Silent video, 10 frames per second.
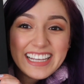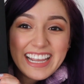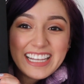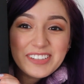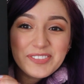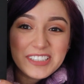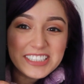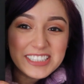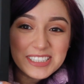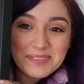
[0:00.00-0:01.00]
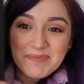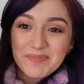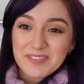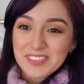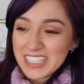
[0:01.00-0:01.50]
and for YouTube
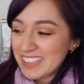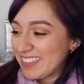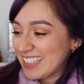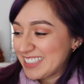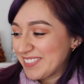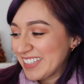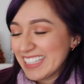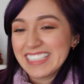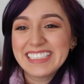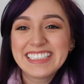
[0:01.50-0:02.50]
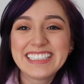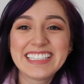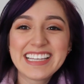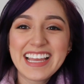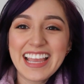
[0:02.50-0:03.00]
for giving it to me,
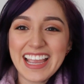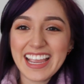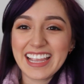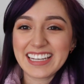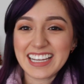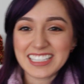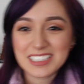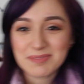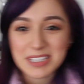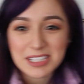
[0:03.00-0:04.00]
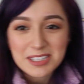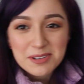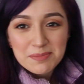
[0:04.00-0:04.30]
and I'm gonna be